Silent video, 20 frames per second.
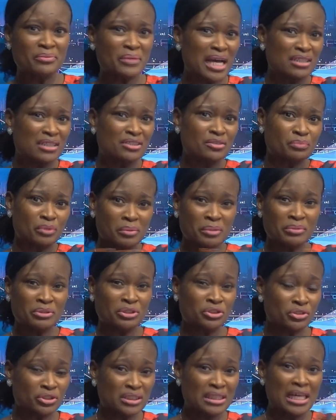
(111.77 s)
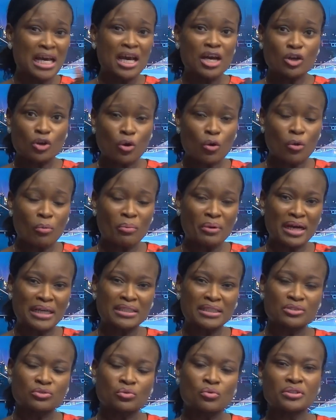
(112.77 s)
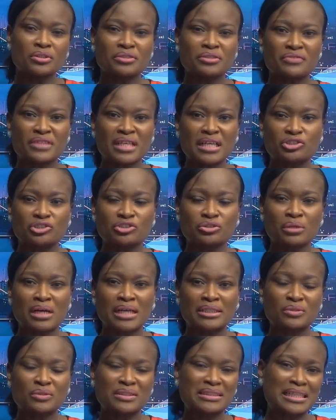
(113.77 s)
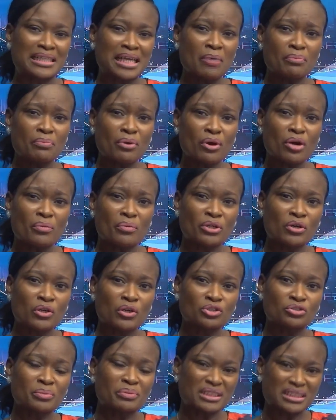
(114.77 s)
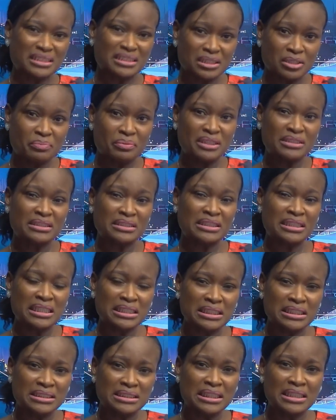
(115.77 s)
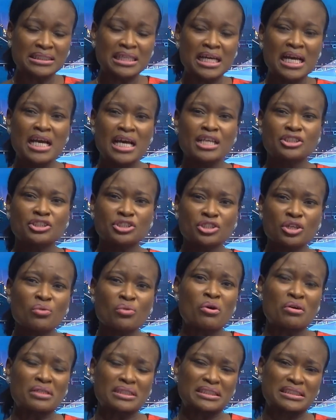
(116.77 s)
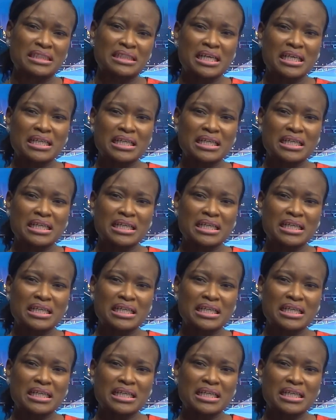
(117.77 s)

We had to probably just go back and all of that. So it was at that point we got to a particular place, and then he said, you know what?